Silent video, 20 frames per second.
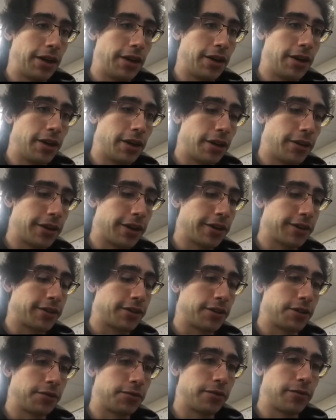All right,
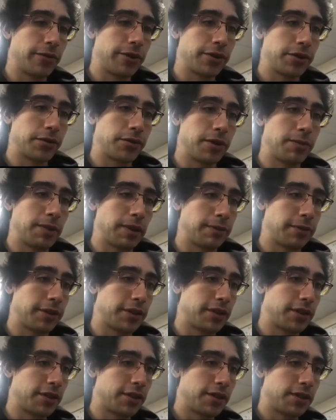so we want to implement
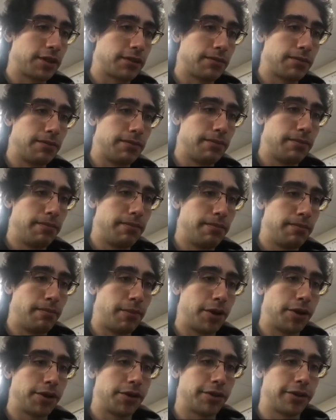
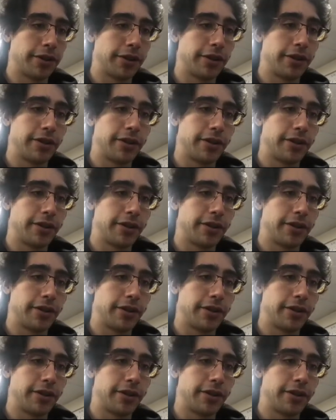monoid